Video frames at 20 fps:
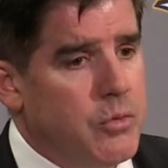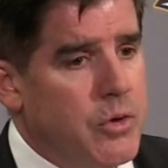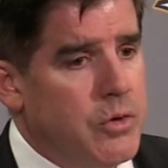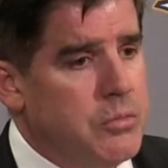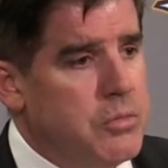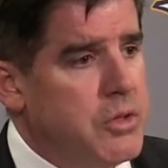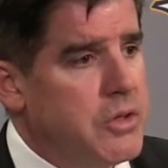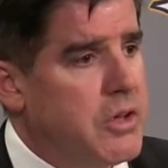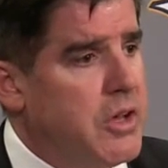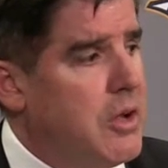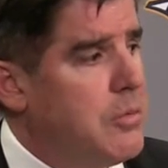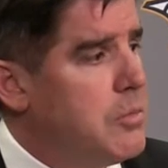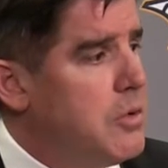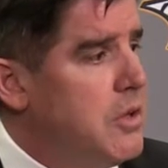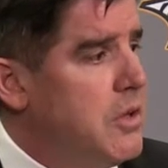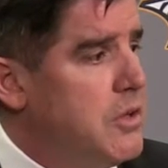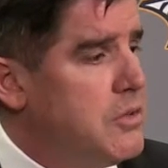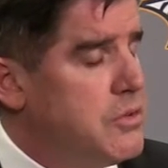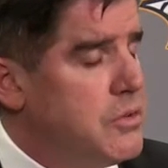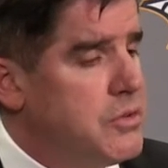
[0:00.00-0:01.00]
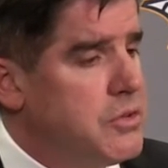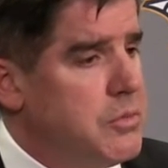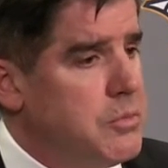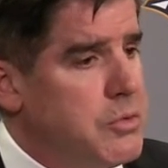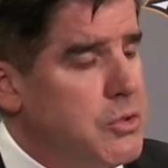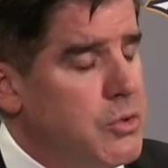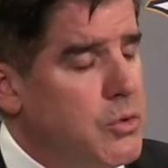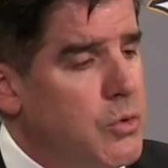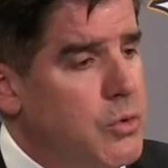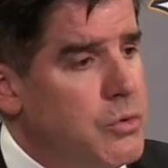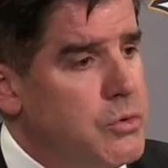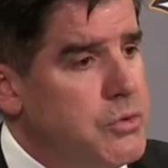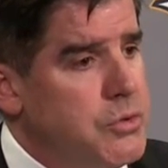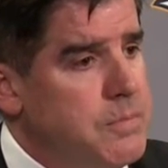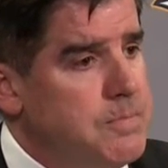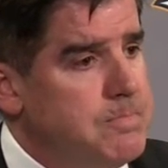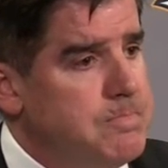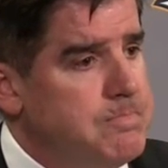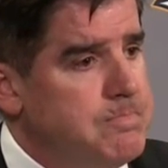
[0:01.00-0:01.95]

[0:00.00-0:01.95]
We were able to capitalize on some of the goals.